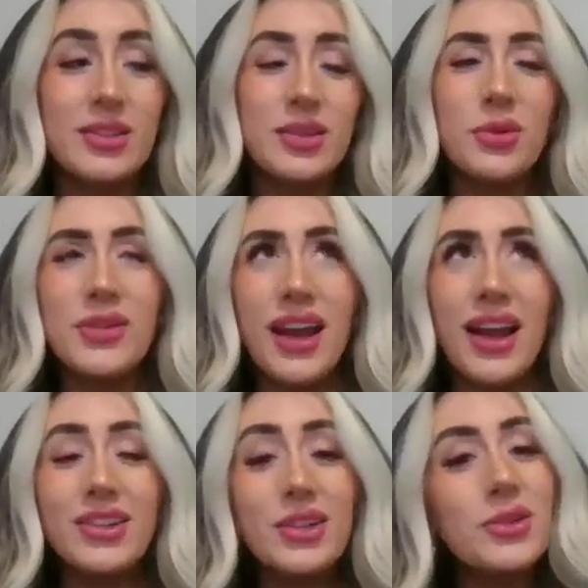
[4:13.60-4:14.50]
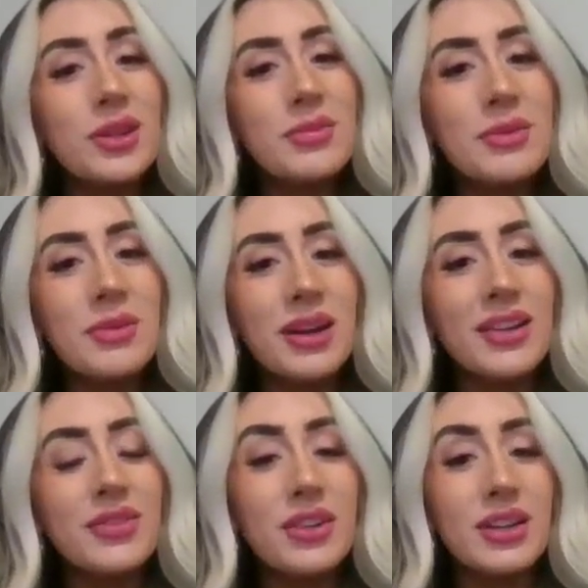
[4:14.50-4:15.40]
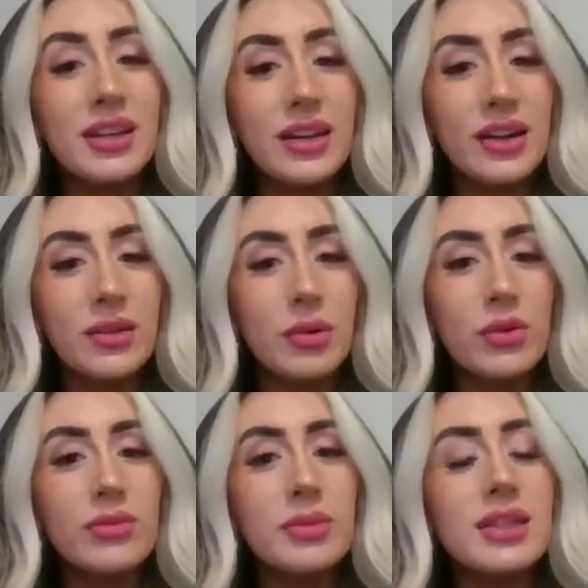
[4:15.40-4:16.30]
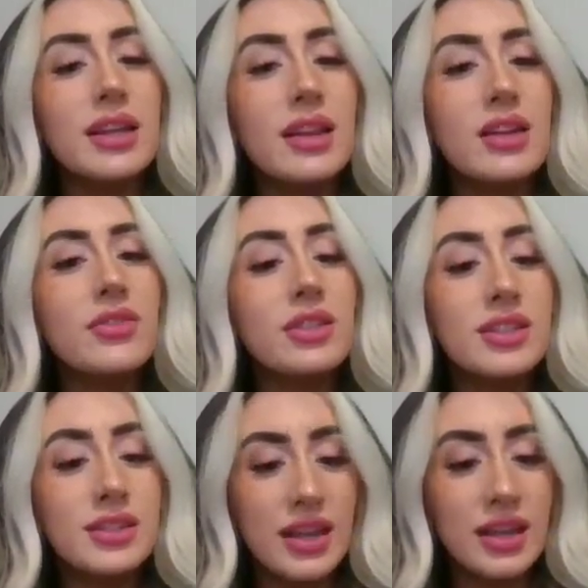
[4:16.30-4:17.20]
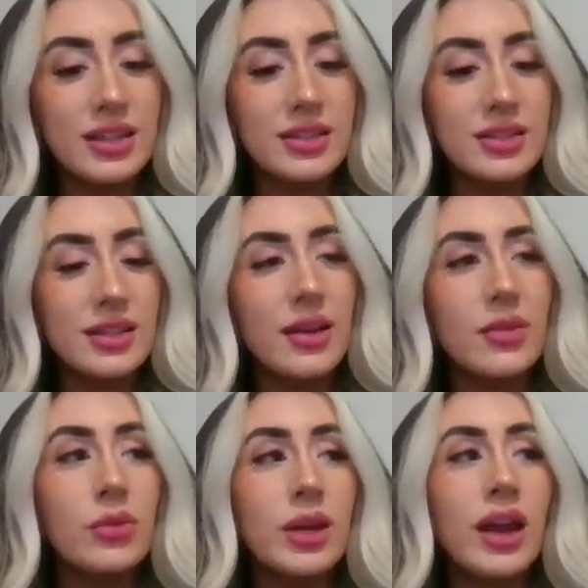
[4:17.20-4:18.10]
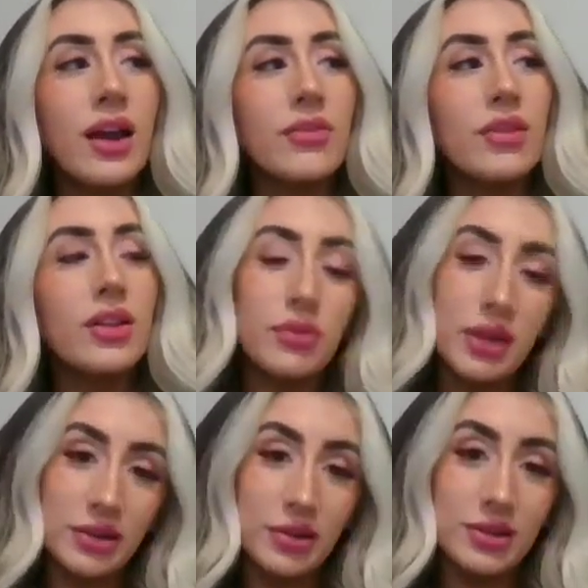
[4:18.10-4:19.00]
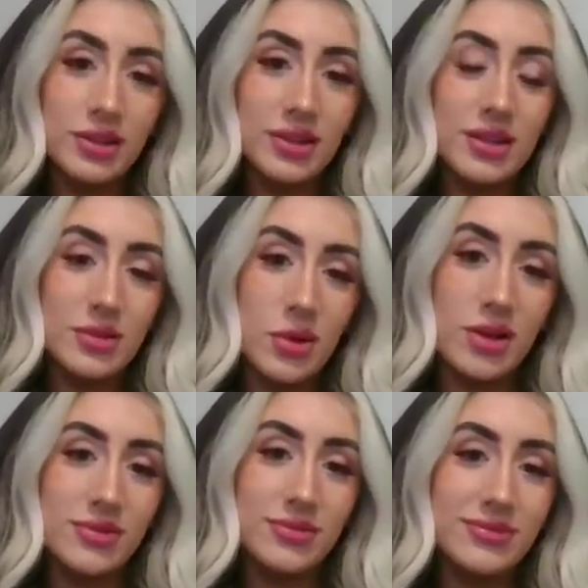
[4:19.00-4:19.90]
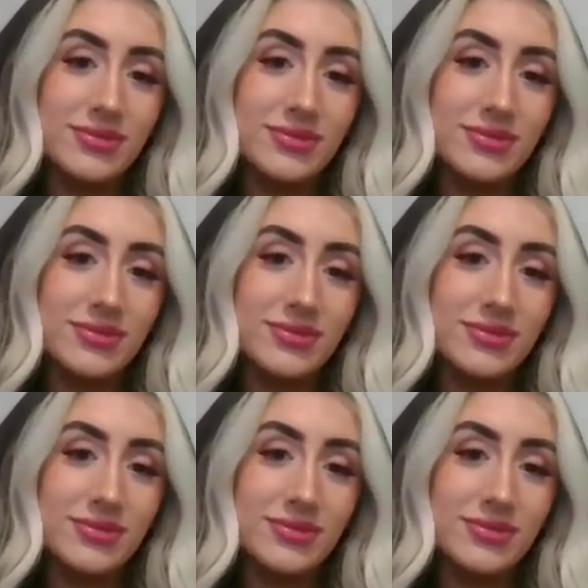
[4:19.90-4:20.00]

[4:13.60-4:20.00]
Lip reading: So we've actually only been married for a year, but we've been together for 6 and we have a 3-year-old as well.